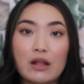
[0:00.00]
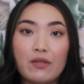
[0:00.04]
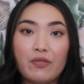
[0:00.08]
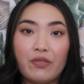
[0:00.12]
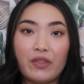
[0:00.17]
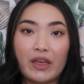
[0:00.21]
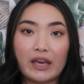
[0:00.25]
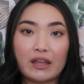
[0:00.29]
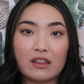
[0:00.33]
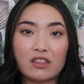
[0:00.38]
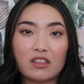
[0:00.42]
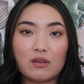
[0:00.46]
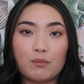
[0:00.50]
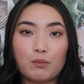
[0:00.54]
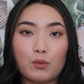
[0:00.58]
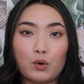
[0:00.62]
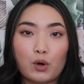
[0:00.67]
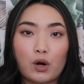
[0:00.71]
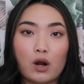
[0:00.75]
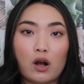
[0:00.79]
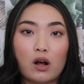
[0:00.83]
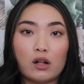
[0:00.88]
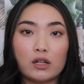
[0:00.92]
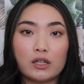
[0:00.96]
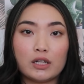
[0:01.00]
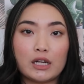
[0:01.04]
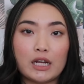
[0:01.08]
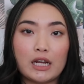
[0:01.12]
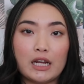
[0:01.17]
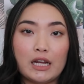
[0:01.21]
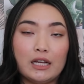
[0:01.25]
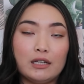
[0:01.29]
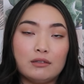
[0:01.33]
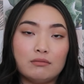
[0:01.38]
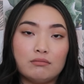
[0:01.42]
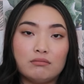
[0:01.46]
in like the more
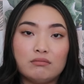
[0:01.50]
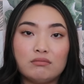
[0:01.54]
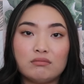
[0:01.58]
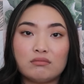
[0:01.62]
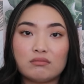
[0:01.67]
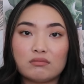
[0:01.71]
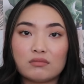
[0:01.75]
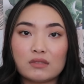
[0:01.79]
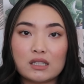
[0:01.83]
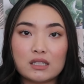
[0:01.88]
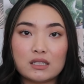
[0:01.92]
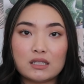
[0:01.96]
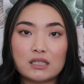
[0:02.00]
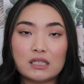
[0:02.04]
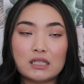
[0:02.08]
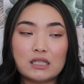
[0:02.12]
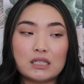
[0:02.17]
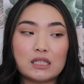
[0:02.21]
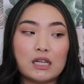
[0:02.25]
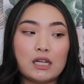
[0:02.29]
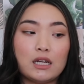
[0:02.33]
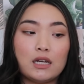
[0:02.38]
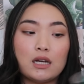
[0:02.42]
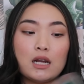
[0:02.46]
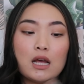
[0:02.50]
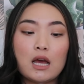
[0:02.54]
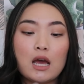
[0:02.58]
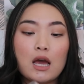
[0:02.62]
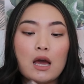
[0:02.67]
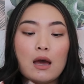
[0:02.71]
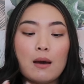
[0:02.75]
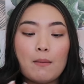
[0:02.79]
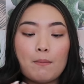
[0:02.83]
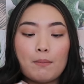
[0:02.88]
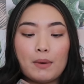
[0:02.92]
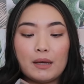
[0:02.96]
holiday season,
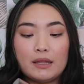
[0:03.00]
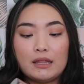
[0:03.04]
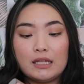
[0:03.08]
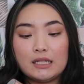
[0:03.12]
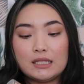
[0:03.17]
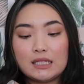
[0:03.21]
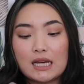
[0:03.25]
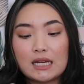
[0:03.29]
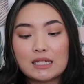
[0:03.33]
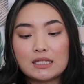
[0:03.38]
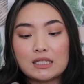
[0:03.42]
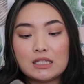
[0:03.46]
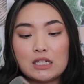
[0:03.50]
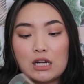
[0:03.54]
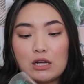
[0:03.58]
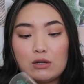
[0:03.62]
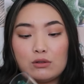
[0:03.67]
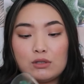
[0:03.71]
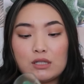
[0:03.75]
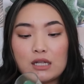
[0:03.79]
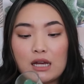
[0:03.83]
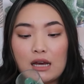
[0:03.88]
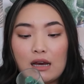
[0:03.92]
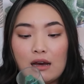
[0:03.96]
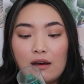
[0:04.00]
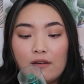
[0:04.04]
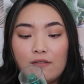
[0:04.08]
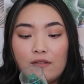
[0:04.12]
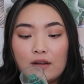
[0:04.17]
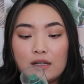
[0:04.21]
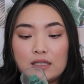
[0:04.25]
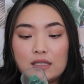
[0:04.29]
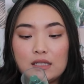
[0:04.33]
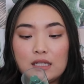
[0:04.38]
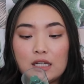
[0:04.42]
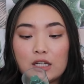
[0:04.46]
but this has notes of
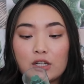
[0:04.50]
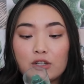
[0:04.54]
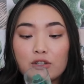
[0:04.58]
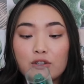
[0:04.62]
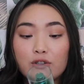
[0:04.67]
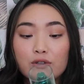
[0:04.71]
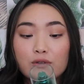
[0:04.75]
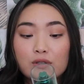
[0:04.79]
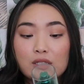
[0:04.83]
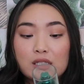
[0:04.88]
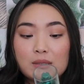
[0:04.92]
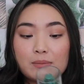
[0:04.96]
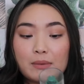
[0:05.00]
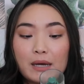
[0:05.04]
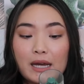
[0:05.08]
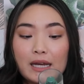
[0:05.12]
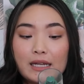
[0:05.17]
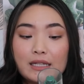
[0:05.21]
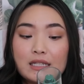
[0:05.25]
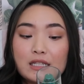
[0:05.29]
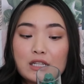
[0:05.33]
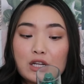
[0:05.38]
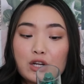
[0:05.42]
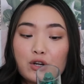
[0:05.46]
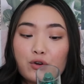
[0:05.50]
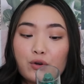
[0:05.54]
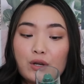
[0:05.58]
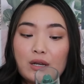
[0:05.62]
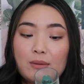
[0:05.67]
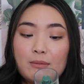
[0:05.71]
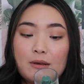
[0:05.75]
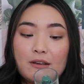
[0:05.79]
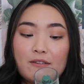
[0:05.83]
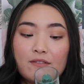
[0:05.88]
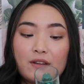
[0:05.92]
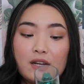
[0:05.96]
snickerdoodle spice,
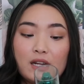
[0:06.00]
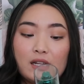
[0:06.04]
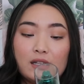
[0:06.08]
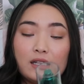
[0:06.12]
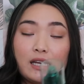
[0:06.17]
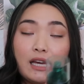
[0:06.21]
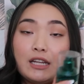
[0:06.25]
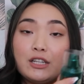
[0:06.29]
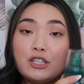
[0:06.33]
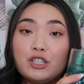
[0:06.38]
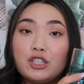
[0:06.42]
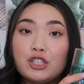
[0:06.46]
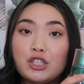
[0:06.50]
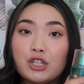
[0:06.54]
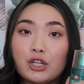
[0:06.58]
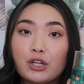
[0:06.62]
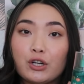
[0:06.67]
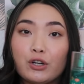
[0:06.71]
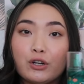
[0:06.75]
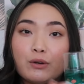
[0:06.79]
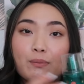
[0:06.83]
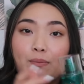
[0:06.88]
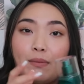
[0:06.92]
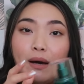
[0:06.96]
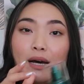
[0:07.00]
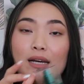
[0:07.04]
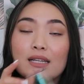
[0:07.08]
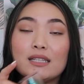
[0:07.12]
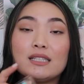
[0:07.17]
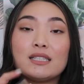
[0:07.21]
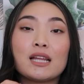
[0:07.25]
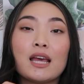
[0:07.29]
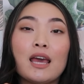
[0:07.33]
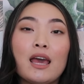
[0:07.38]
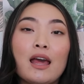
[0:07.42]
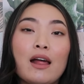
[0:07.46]
creamy vanilla, and sugared
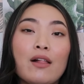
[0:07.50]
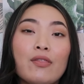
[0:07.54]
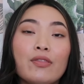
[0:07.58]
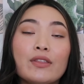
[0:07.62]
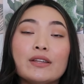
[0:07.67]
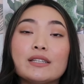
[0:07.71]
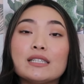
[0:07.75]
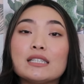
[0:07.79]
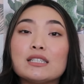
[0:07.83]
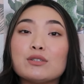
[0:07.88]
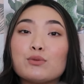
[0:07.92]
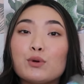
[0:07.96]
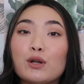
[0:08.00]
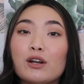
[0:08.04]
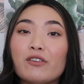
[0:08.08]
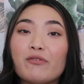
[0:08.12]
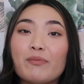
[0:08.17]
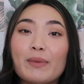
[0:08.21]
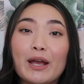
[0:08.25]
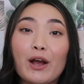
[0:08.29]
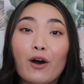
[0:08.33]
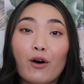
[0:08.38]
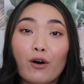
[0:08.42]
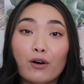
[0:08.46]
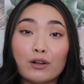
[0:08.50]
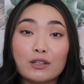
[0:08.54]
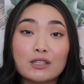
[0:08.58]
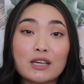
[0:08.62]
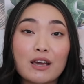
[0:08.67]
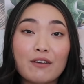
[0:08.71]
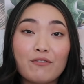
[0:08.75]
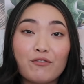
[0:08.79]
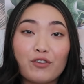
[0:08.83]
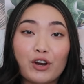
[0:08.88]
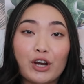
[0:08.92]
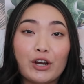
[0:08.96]
musk. This is one of my
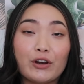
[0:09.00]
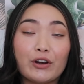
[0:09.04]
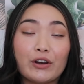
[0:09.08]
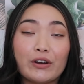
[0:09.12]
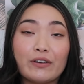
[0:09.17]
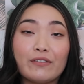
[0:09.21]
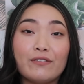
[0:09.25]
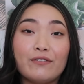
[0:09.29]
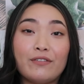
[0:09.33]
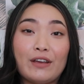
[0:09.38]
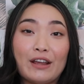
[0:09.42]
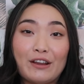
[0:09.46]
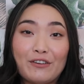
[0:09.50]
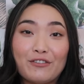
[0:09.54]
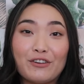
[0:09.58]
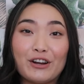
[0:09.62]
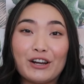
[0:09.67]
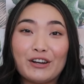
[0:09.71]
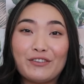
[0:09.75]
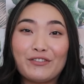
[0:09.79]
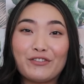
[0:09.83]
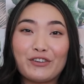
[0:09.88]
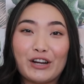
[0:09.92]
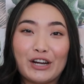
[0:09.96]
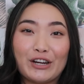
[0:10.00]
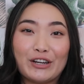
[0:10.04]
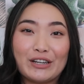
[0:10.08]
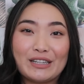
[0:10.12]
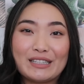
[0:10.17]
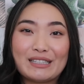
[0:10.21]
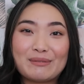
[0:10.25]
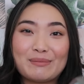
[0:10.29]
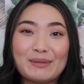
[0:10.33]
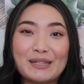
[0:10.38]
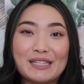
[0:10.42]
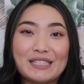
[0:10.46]
all-time favorite
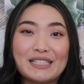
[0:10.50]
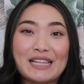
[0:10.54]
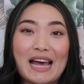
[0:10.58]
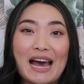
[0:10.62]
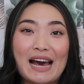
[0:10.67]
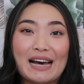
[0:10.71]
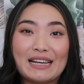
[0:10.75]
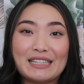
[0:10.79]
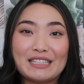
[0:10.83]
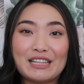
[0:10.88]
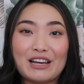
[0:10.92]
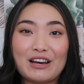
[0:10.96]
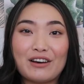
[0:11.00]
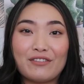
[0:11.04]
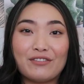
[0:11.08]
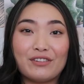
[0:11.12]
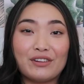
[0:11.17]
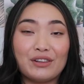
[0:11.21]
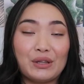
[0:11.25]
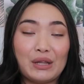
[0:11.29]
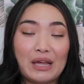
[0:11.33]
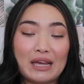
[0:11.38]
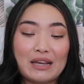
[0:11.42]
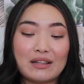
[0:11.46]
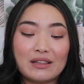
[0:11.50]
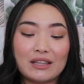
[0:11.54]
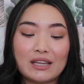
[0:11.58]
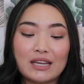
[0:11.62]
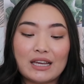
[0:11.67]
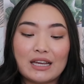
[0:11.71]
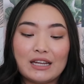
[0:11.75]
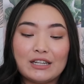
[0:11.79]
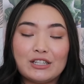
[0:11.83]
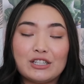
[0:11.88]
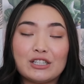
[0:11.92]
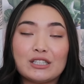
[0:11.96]
fragrance mist as of
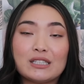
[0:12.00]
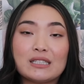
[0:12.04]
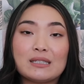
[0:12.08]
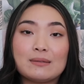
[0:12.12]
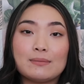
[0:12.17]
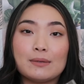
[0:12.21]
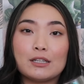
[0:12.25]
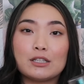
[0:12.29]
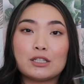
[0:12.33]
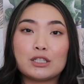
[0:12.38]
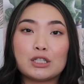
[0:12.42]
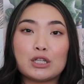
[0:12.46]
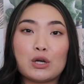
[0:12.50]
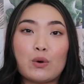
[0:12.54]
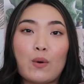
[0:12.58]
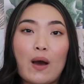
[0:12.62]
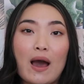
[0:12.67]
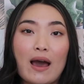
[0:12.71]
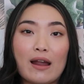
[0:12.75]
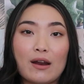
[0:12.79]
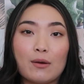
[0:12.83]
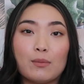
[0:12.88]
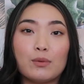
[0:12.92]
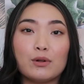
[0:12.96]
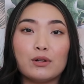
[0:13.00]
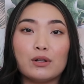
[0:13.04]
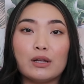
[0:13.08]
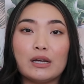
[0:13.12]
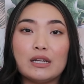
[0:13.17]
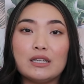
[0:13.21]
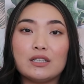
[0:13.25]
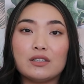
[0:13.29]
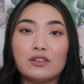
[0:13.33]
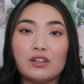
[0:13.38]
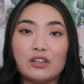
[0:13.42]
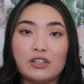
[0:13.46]
lately. It just smells so edible
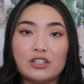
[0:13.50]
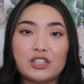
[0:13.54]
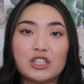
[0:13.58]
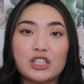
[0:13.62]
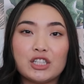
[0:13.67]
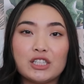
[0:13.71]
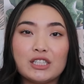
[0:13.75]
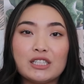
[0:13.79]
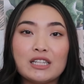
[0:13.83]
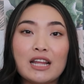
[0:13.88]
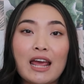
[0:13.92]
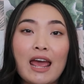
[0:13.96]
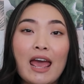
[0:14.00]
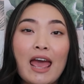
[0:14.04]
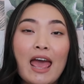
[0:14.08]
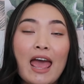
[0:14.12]
and delicious,